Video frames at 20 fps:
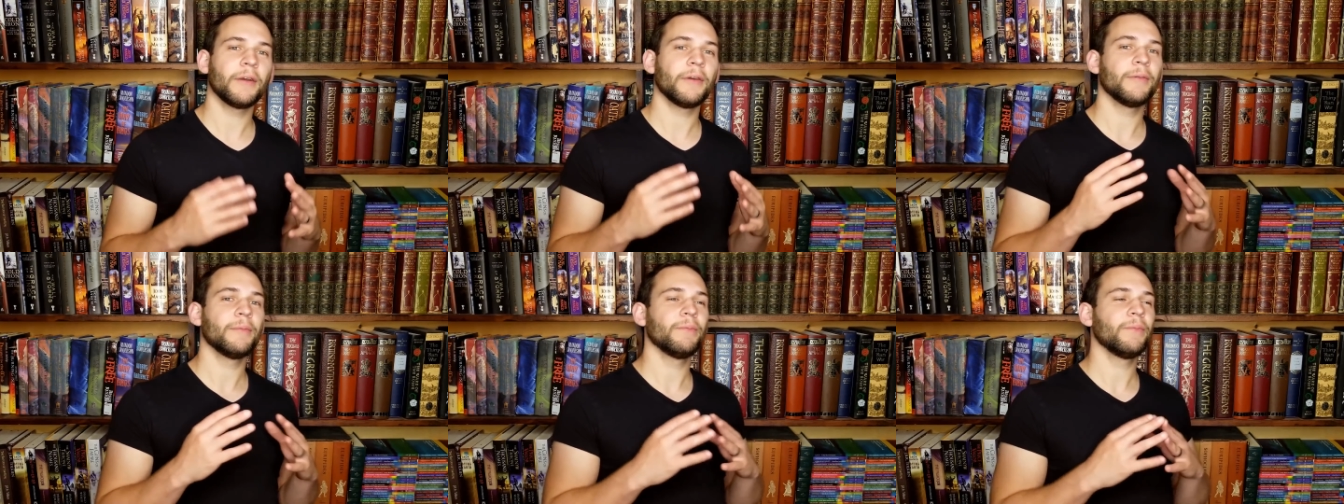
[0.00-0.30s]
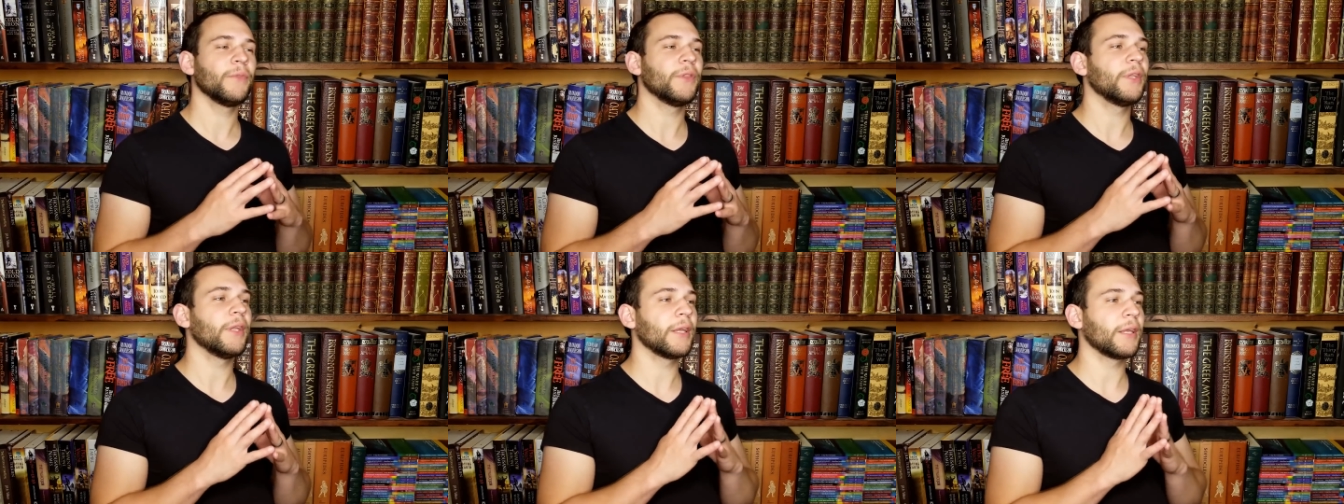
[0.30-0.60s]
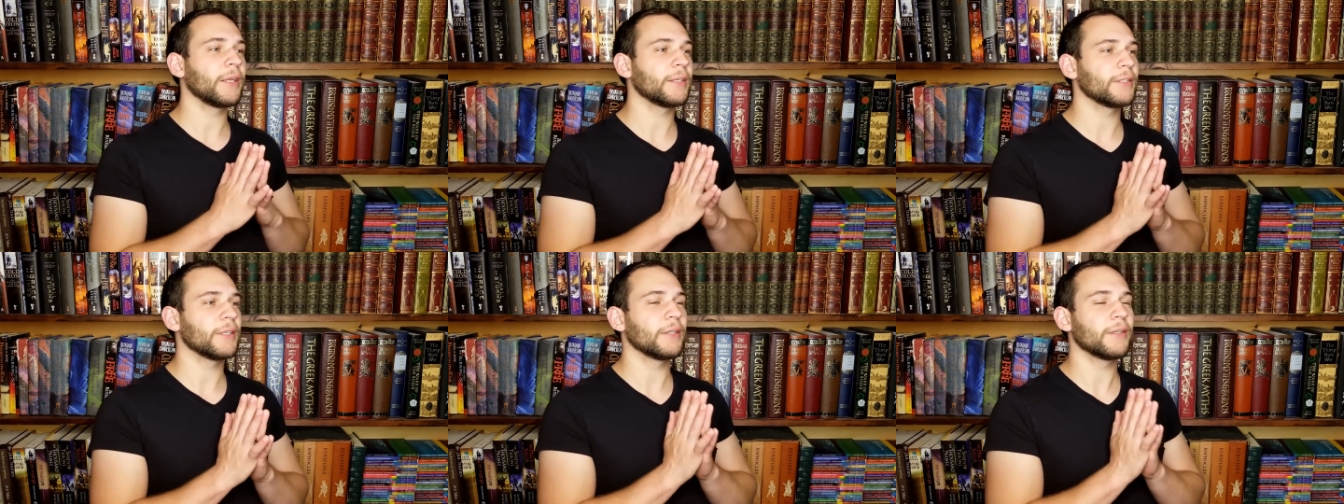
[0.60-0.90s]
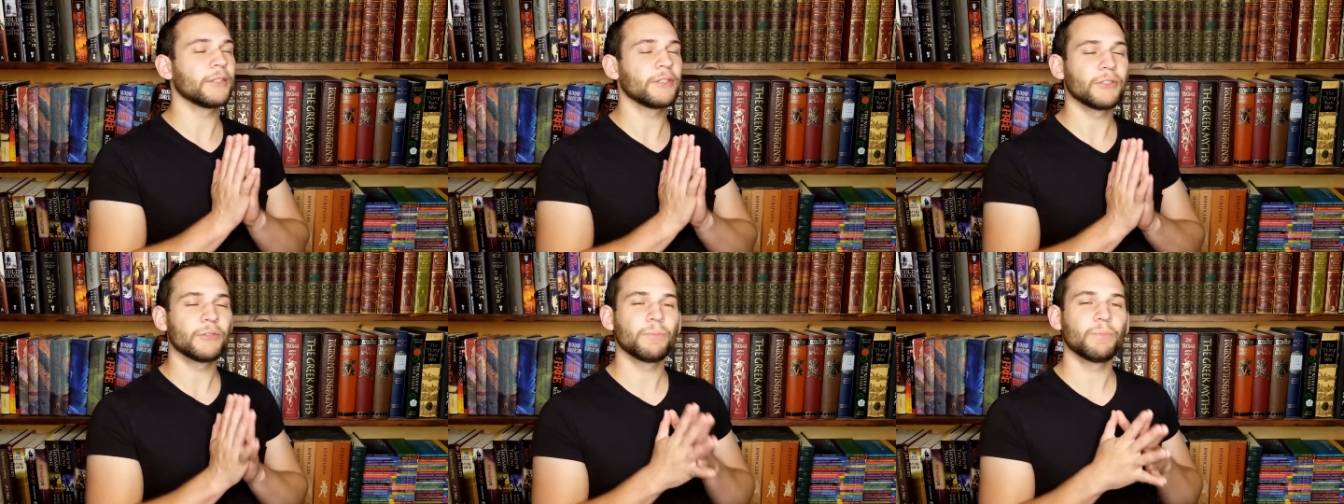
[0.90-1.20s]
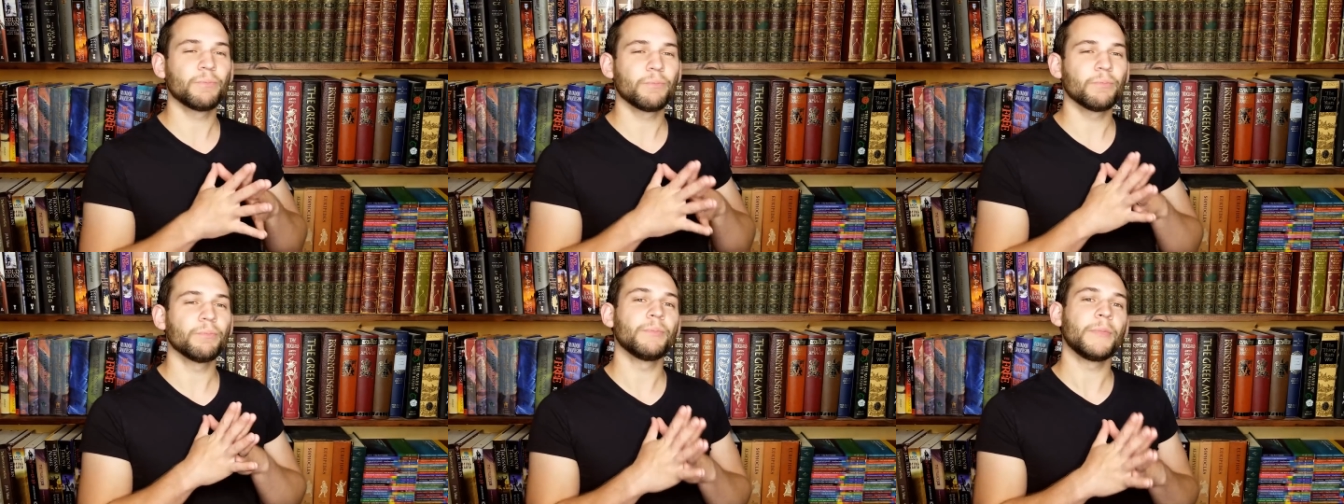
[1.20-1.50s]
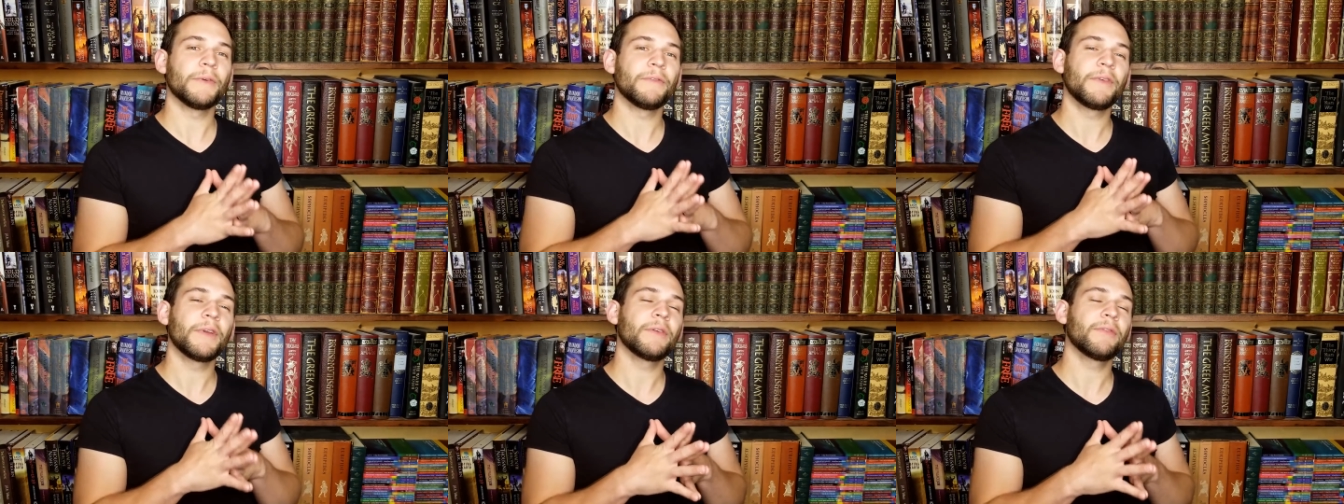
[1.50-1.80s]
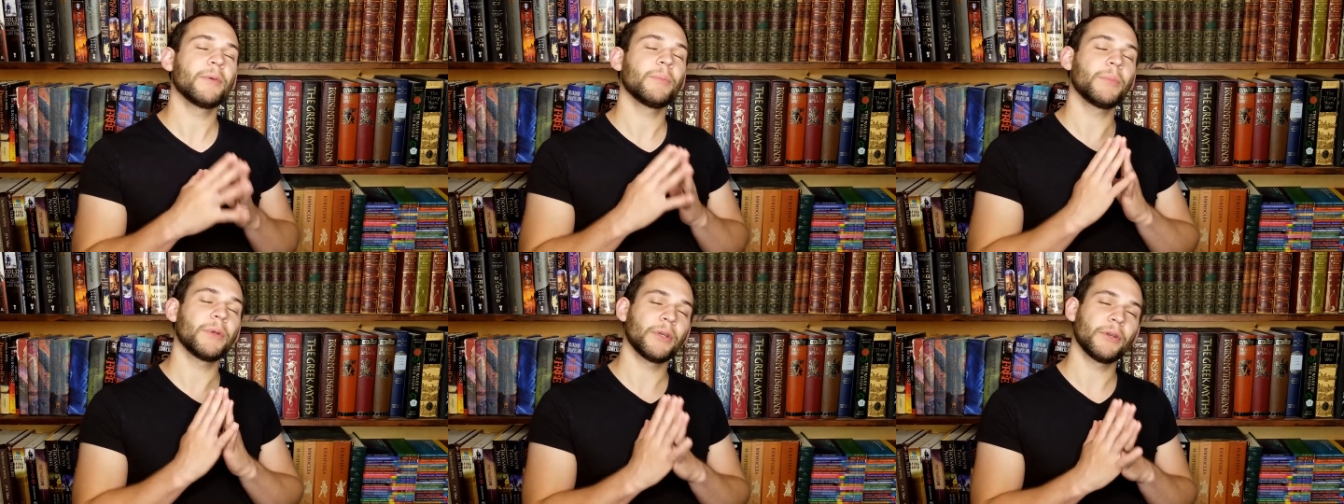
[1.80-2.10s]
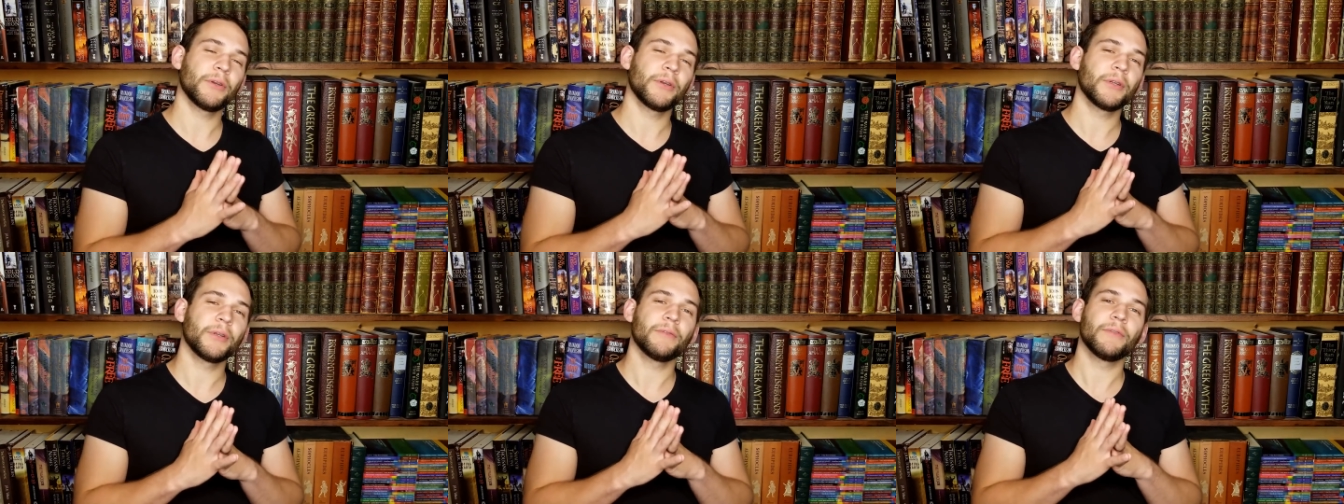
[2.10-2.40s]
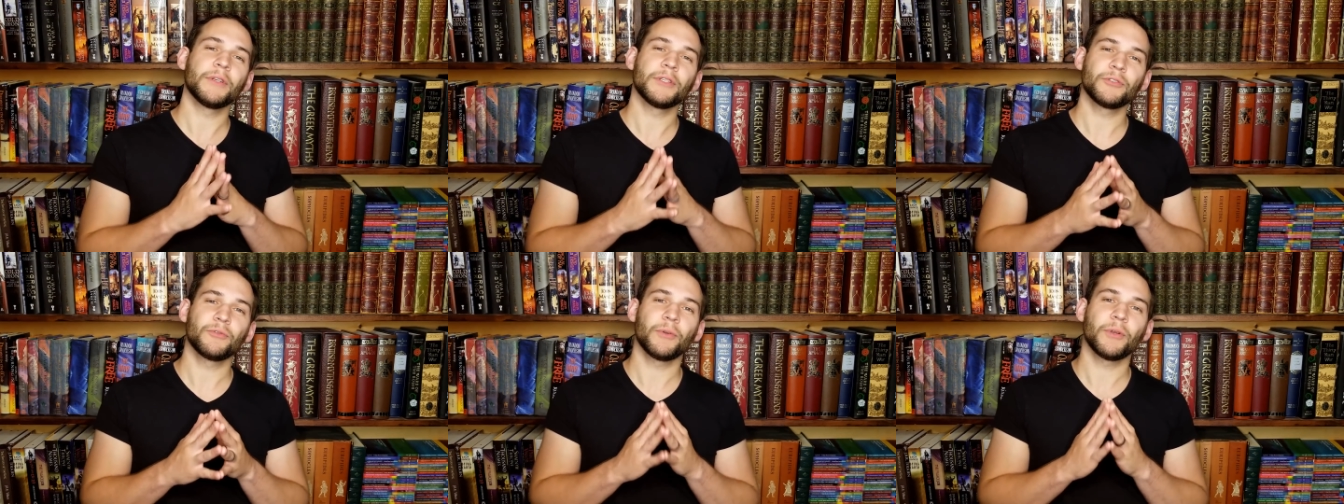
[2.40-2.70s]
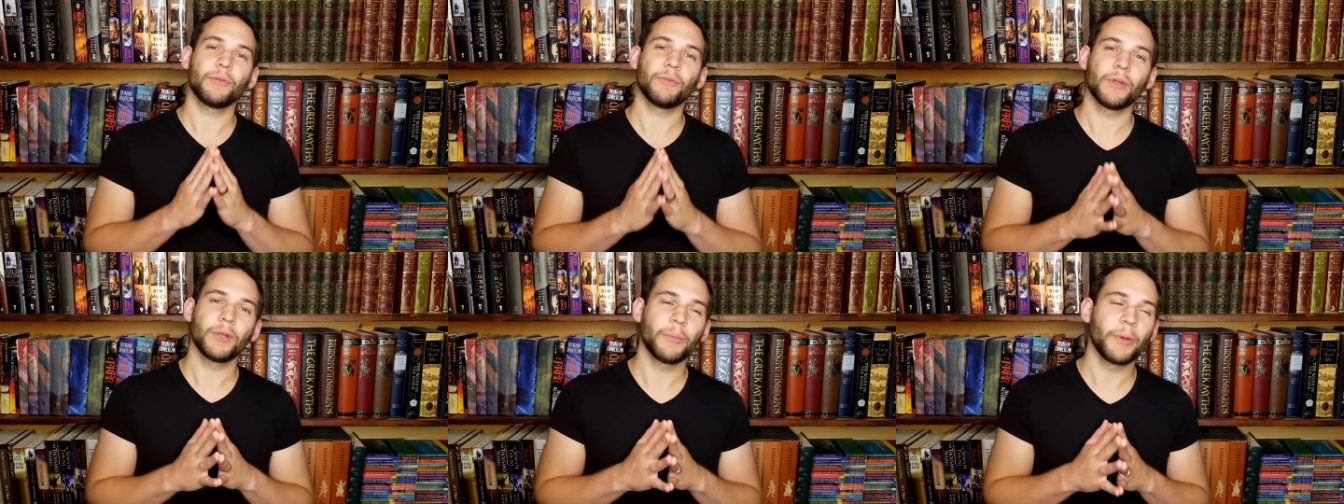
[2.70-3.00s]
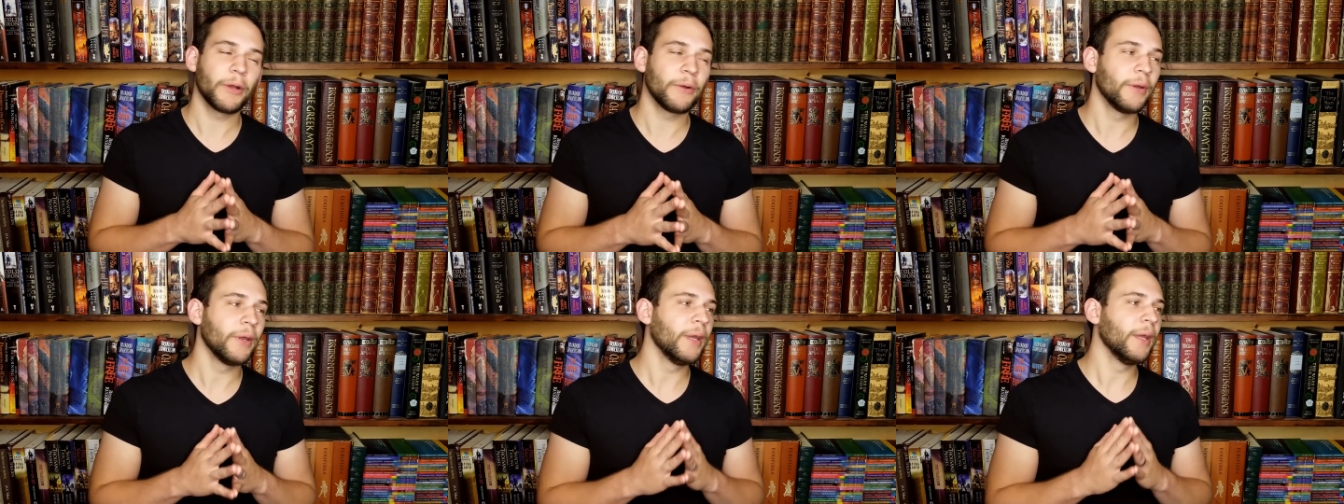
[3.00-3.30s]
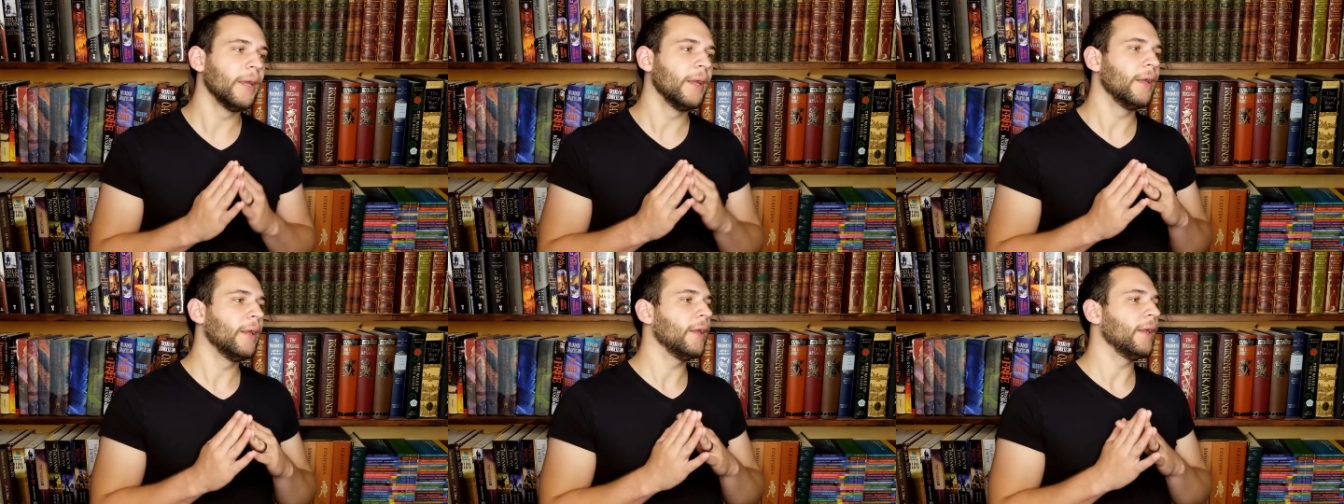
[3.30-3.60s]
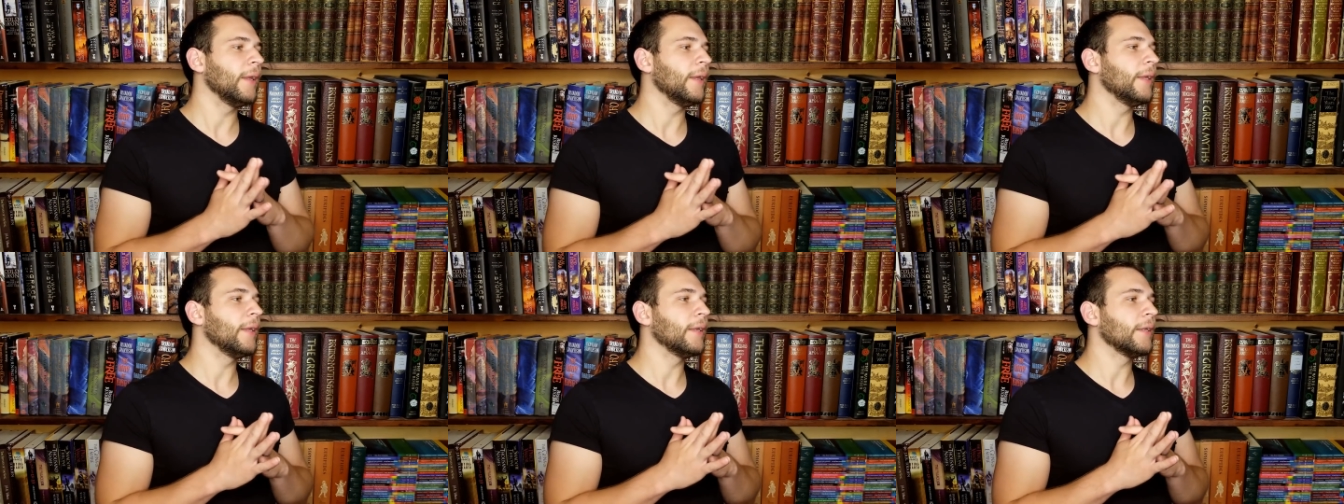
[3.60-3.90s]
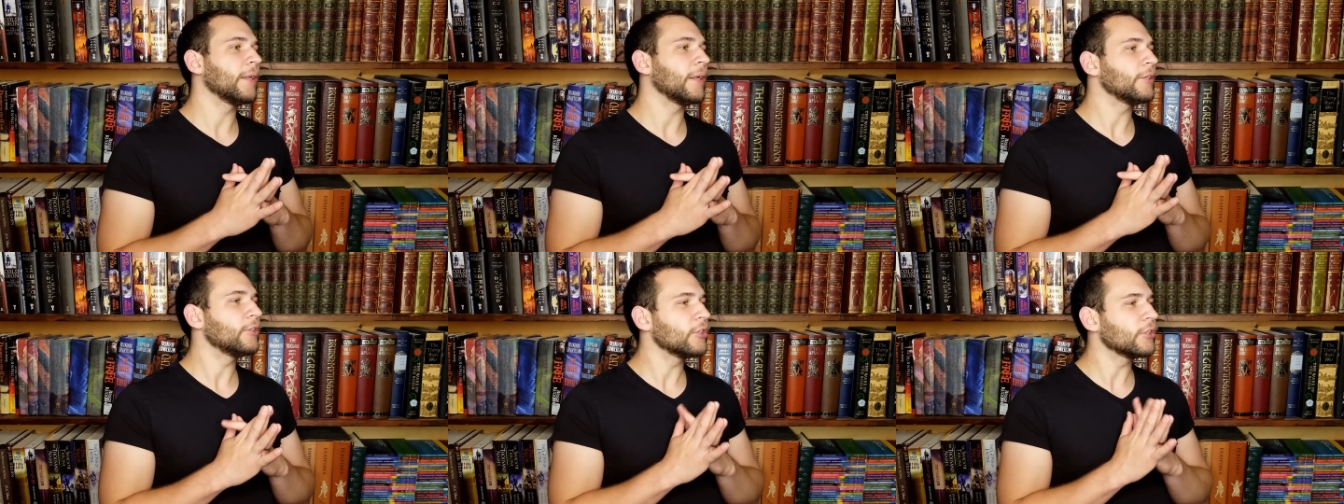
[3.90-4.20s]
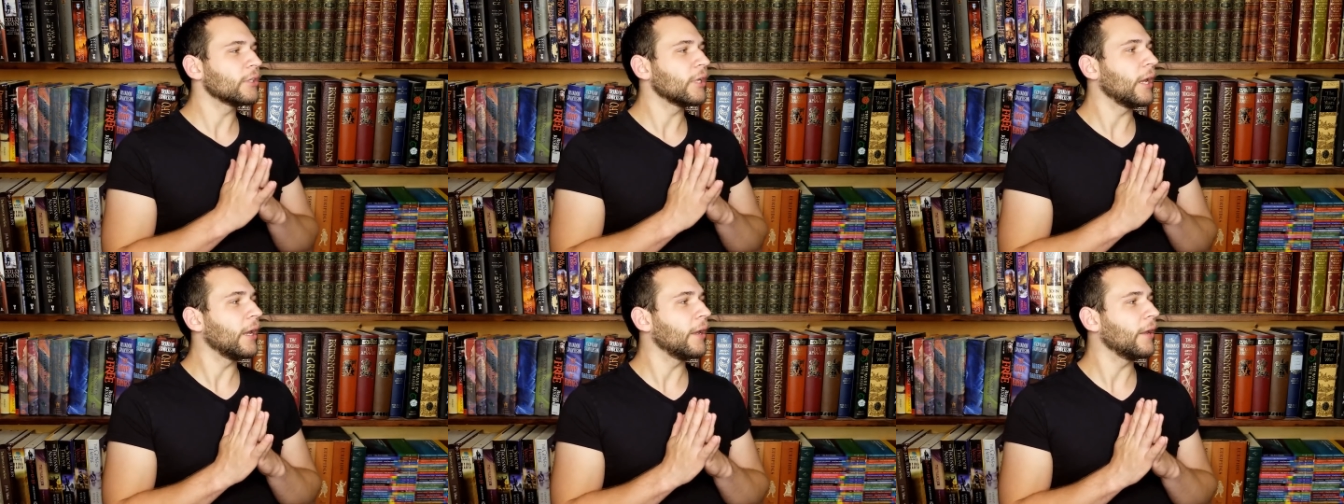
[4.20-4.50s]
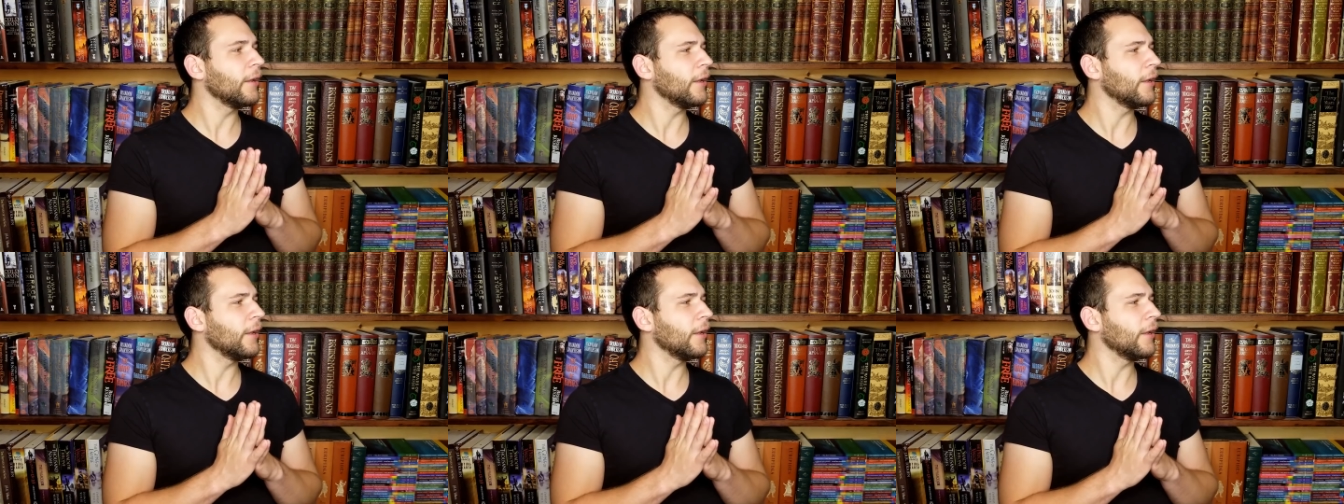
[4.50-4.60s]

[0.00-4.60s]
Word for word: Um, like I said, this is my favorite period of history to read about, and I just